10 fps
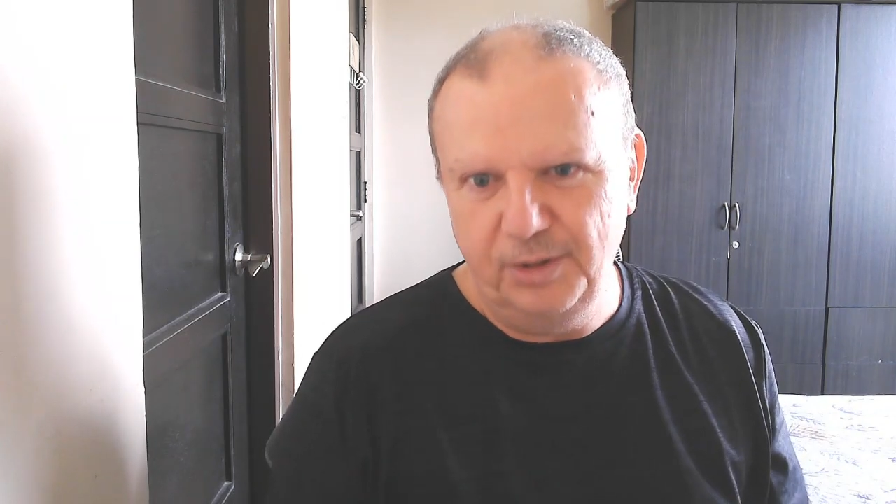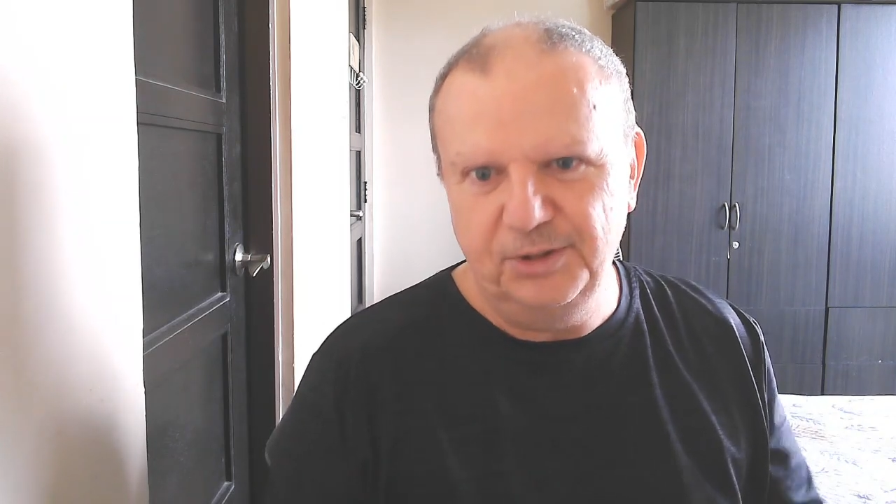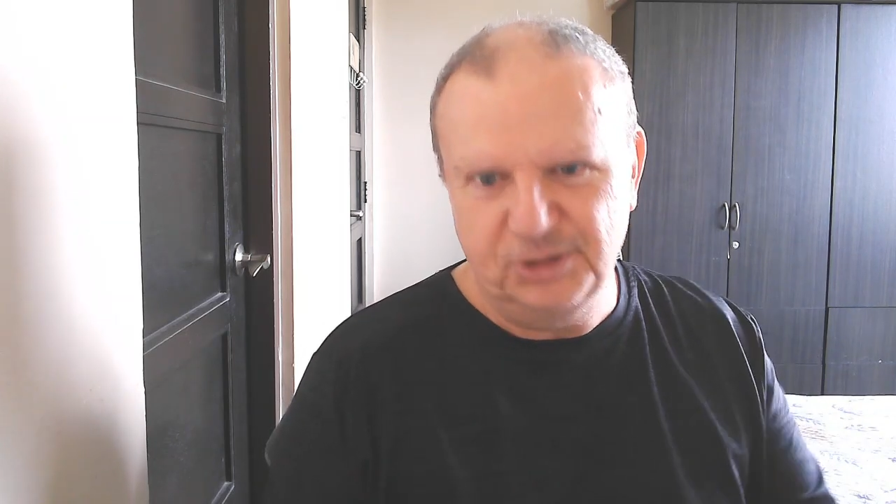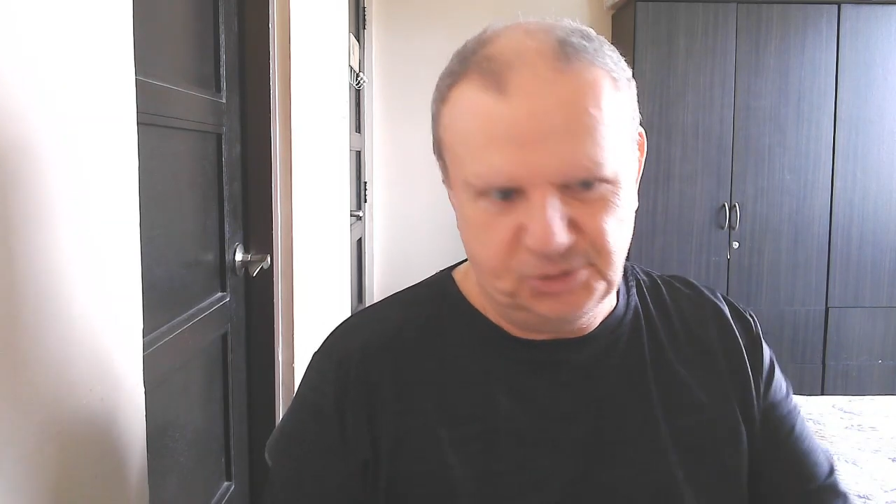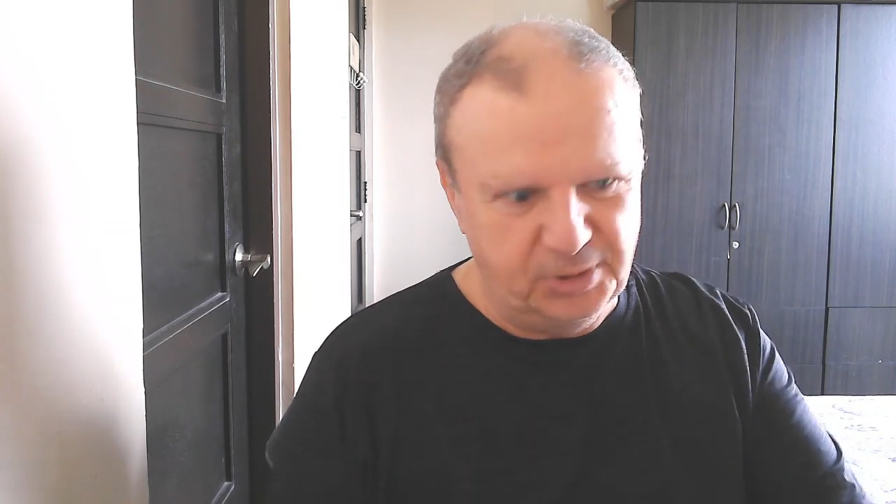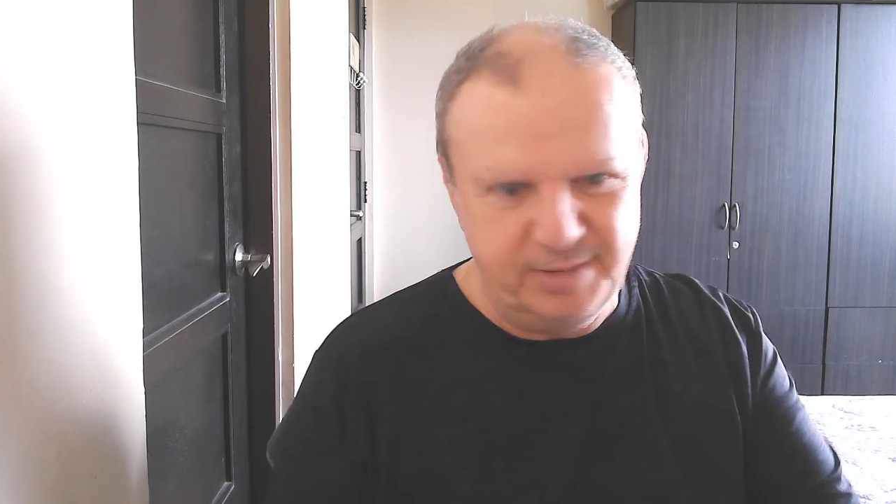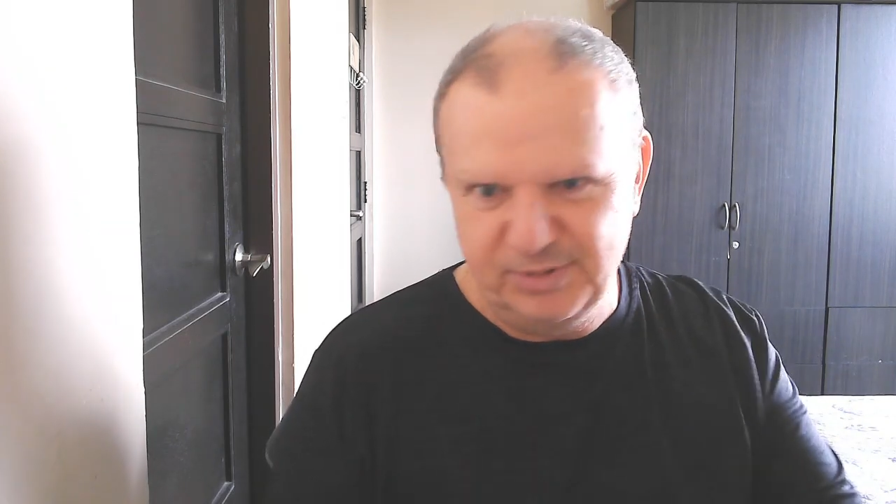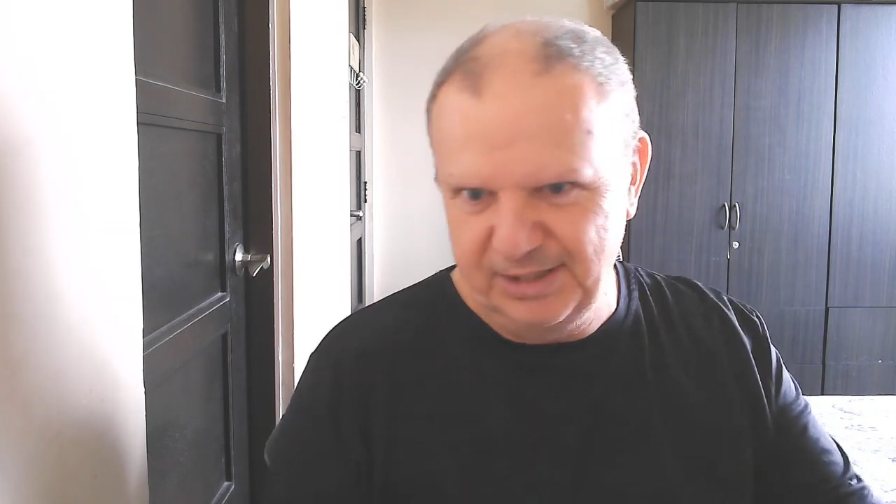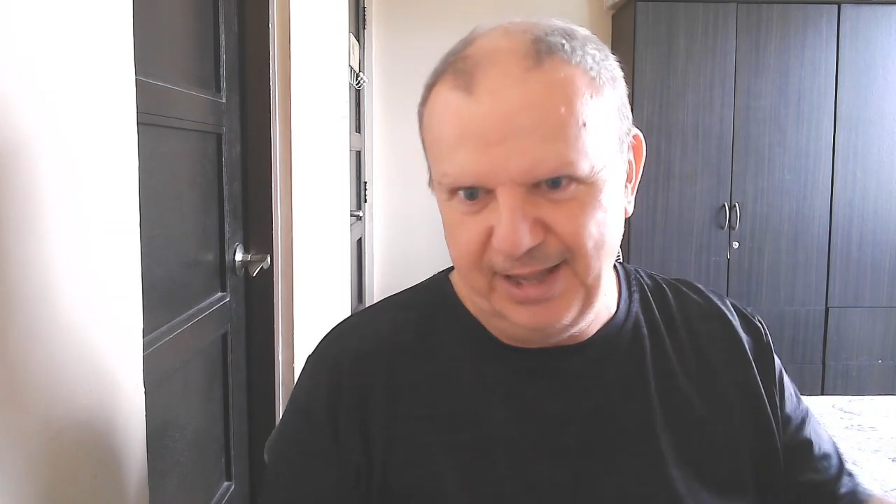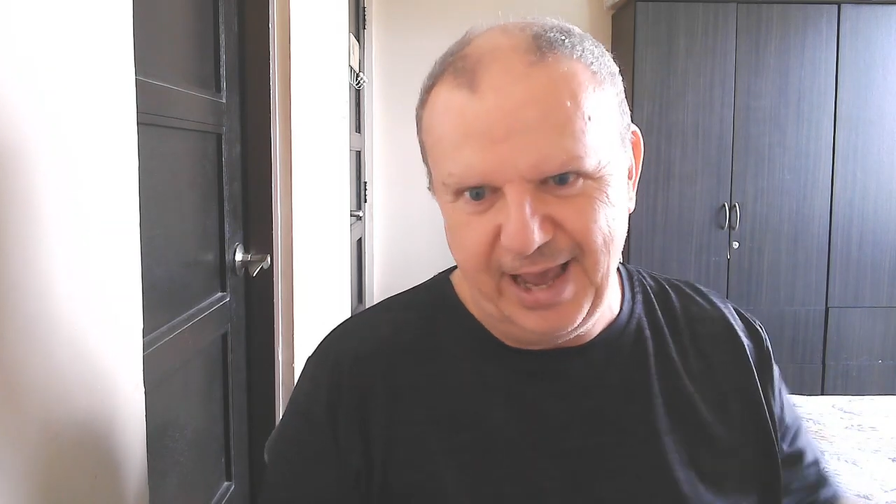the
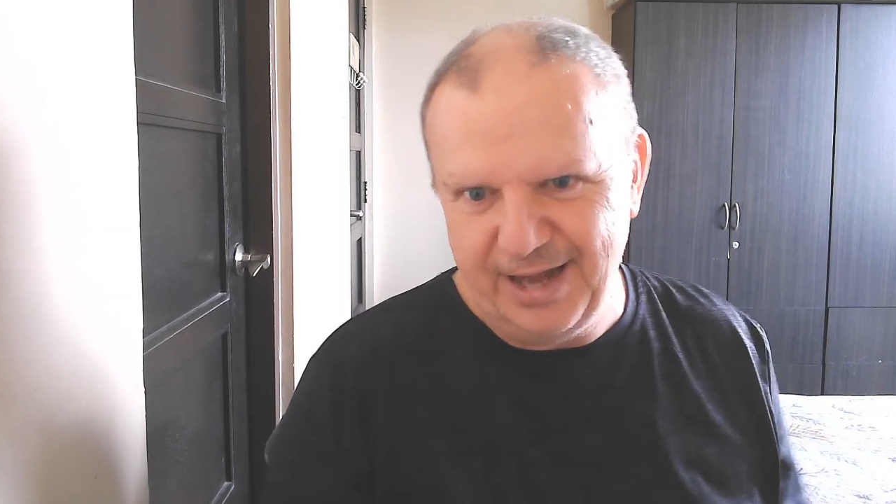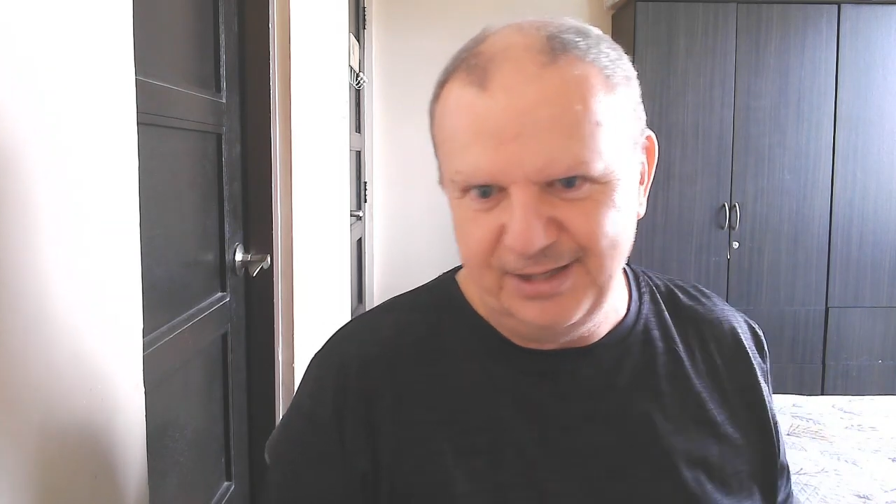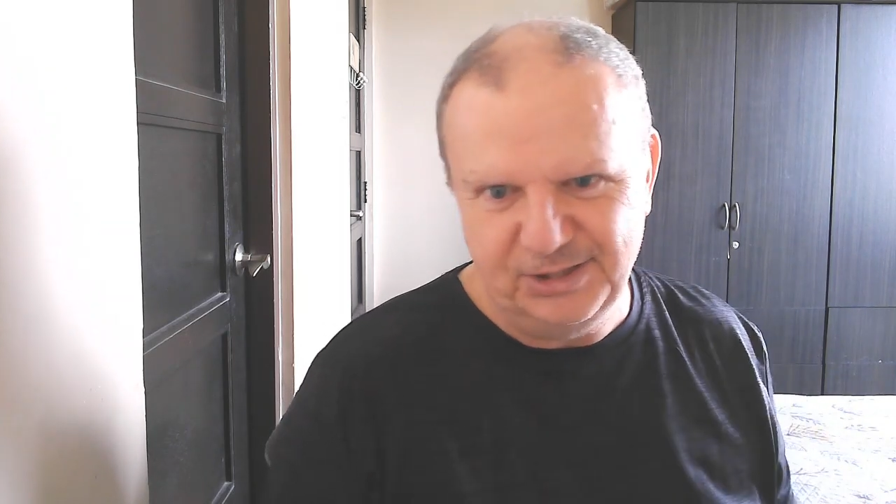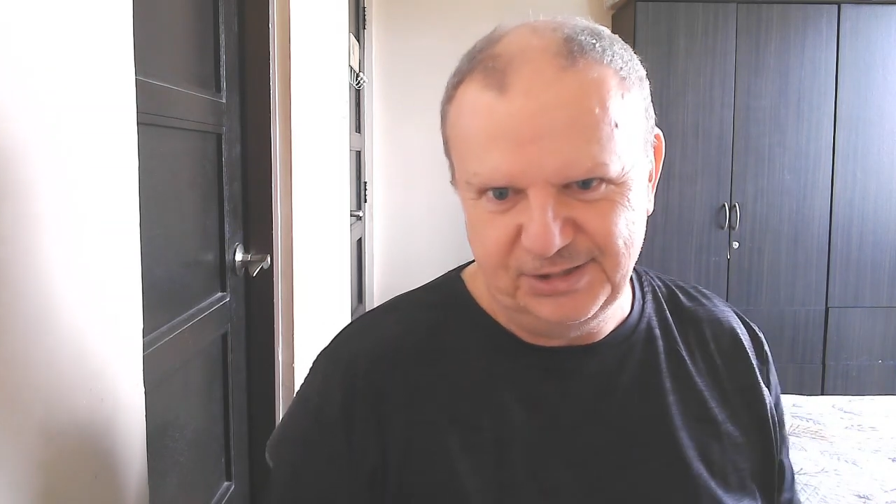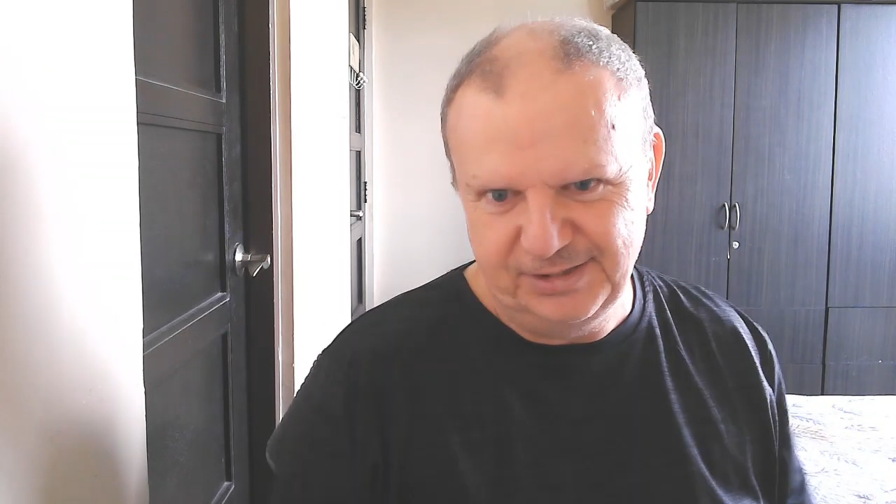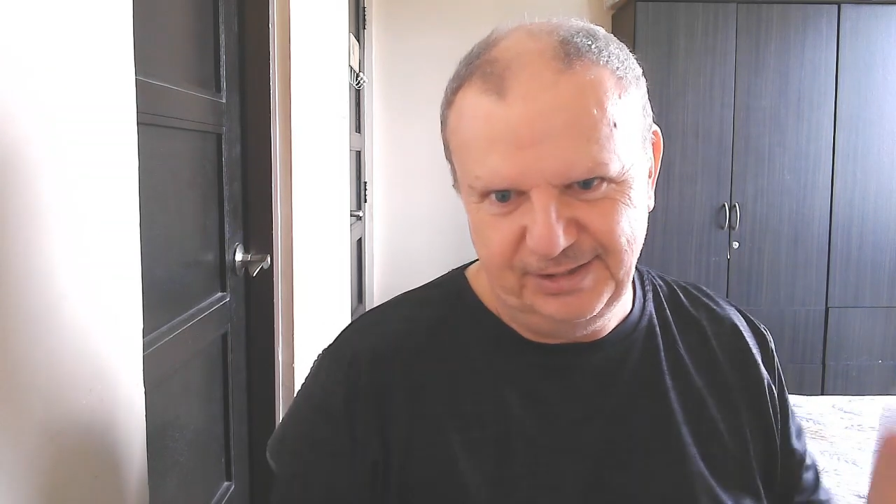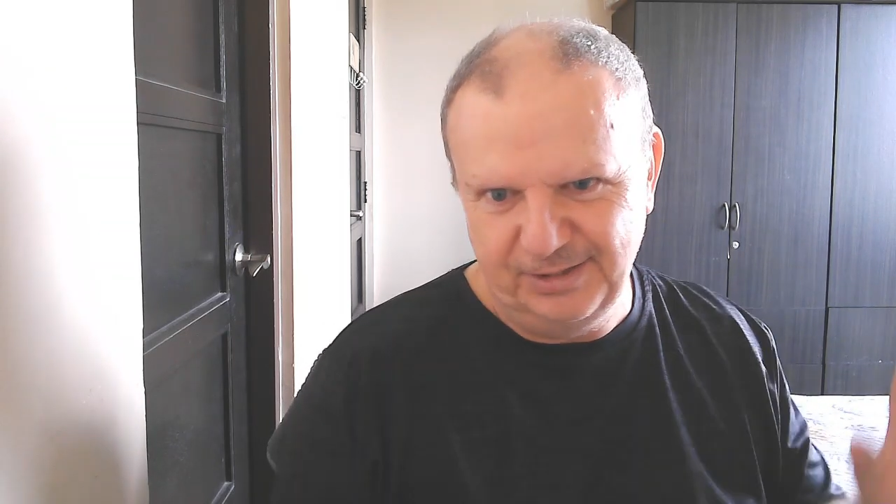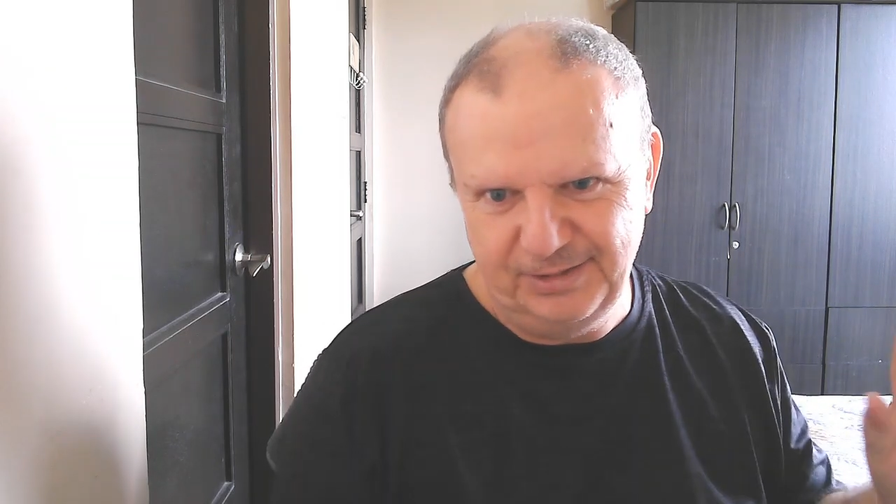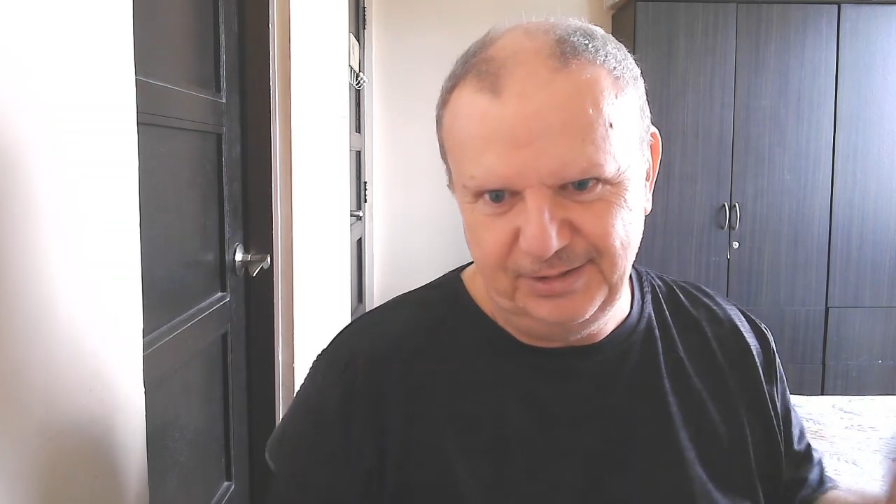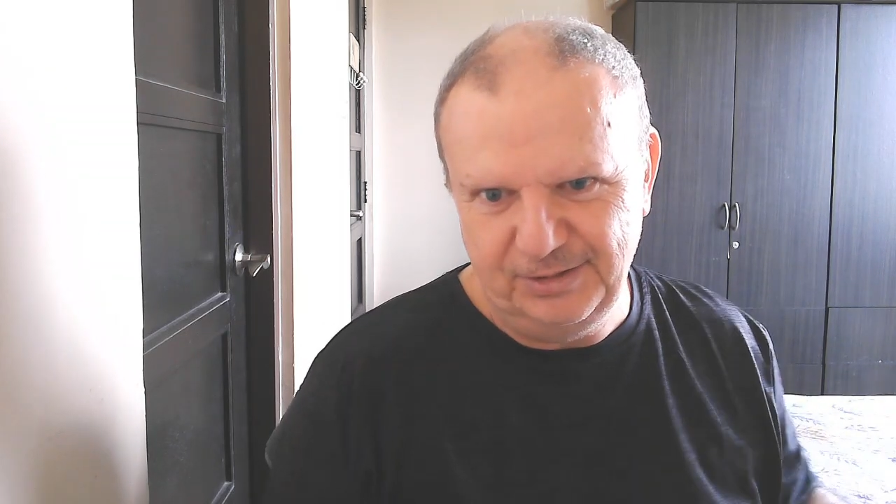streams and that, and just
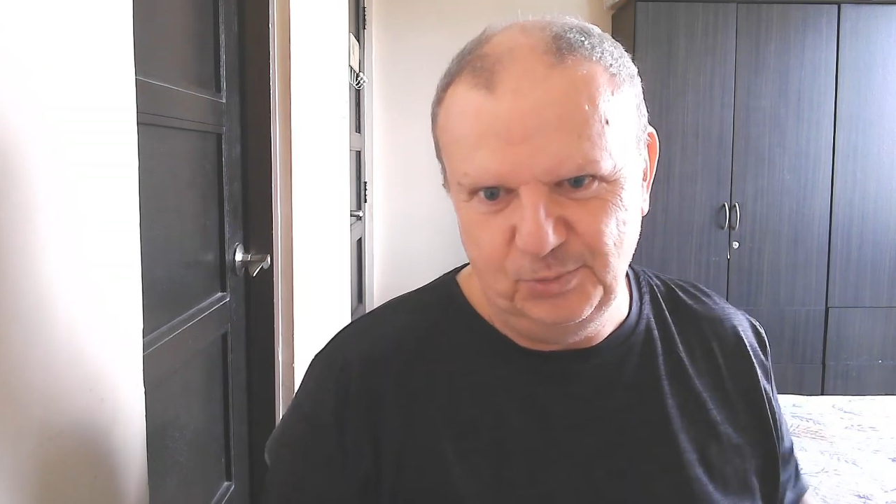you